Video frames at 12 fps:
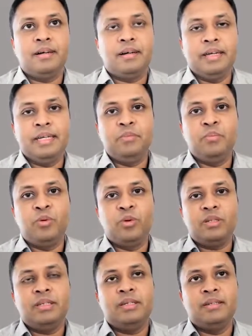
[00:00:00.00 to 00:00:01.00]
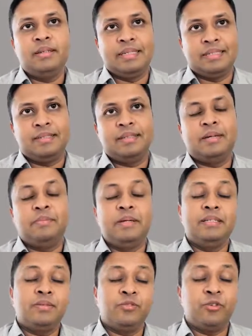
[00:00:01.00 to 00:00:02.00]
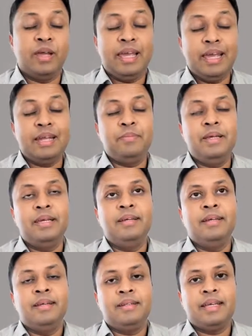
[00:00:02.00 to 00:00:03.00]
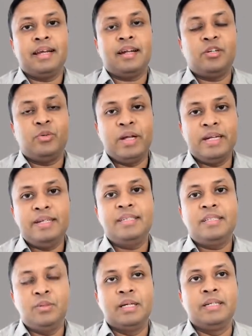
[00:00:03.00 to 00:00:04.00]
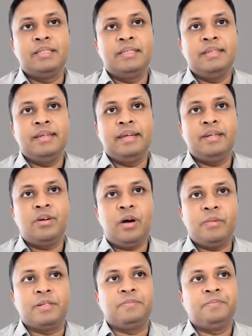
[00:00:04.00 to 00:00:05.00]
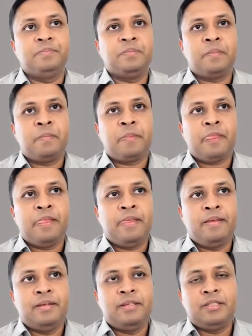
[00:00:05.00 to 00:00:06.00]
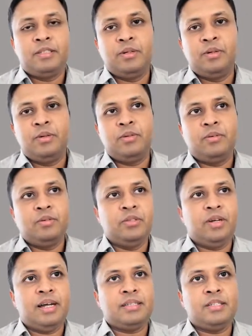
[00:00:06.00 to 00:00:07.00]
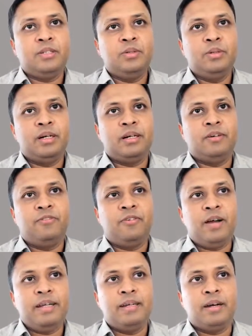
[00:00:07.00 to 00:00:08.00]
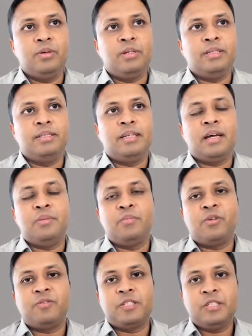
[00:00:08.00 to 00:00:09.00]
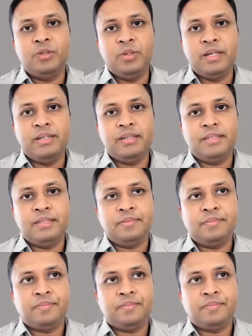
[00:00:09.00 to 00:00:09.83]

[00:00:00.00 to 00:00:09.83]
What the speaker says: in both lists. That means for A and B, there are 20 students in common. So you're asked to find out the number of students